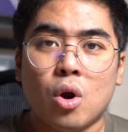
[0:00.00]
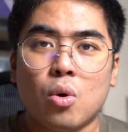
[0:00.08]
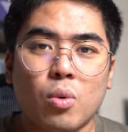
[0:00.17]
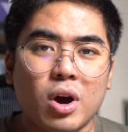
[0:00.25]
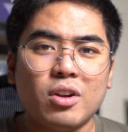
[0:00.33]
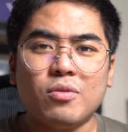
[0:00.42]

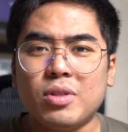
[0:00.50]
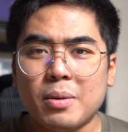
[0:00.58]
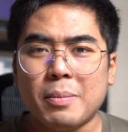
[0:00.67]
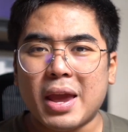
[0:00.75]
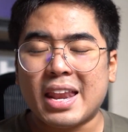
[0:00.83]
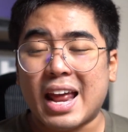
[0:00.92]
One of the
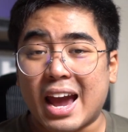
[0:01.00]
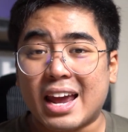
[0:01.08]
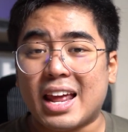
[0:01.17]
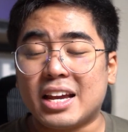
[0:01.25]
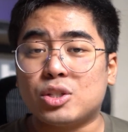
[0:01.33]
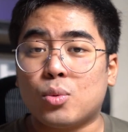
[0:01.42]
main
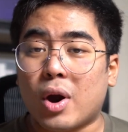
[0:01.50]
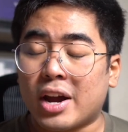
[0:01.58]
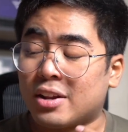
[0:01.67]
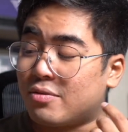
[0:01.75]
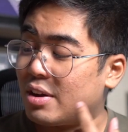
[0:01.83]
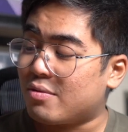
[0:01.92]
highlights why
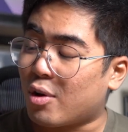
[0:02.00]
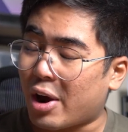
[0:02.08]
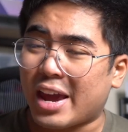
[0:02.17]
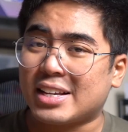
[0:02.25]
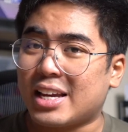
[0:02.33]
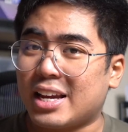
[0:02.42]
the Vivo
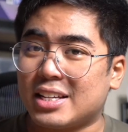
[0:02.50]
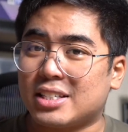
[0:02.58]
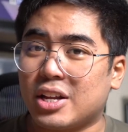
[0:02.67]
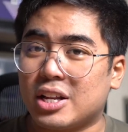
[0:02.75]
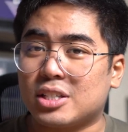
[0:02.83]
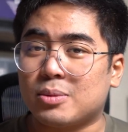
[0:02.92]
X80
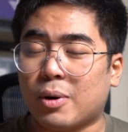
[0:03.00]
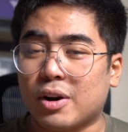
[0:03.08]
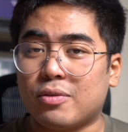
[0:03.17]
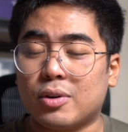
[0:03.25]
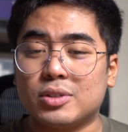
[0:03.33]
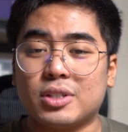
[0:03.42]
series
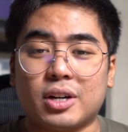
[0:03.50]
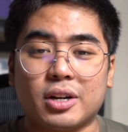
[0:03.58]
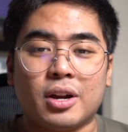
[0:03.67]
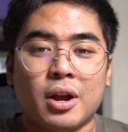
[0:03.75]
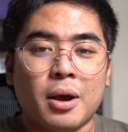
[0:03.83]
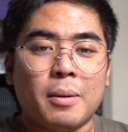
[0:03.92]
smartphones
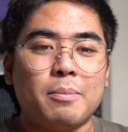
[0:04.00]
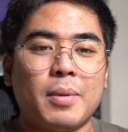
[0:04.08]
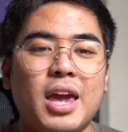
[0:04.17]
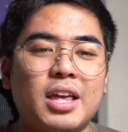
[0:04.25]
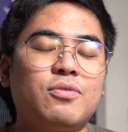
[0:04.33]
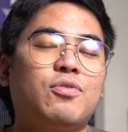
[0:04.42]
are
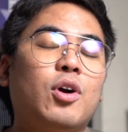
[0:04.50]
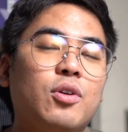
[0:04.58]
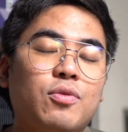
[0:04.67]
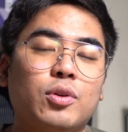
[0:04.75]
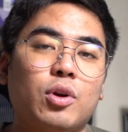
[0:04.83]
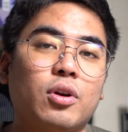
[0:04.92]
made for
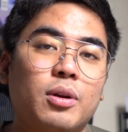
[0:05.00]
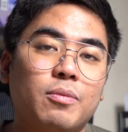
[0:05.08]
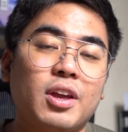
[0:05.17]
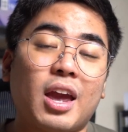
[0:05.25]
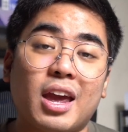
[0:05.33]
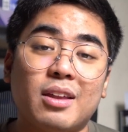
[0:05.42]

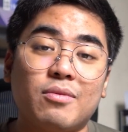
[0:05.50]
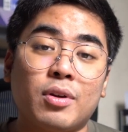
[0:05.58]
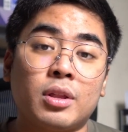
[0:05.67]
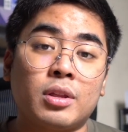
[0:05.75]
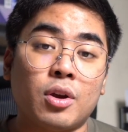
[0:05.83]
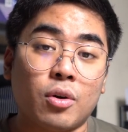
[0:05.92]
photography and
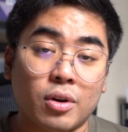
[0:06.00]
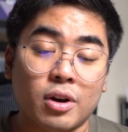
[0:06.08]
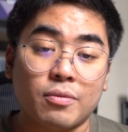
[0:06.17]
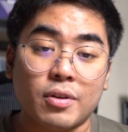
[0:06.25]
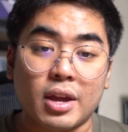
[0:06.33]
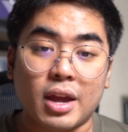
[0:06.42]

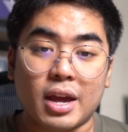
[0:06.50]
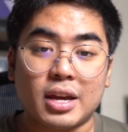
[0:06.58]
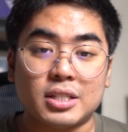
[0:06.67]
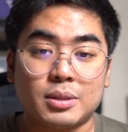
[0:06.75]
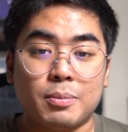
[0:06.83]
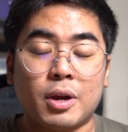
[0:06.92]
videography
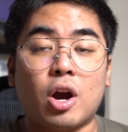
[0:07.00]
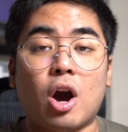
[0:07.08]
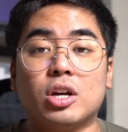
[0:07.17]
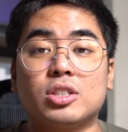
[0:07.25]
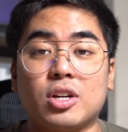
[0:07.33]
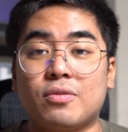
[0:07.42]
is
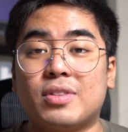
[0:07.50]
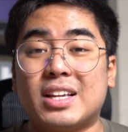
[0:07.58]
because of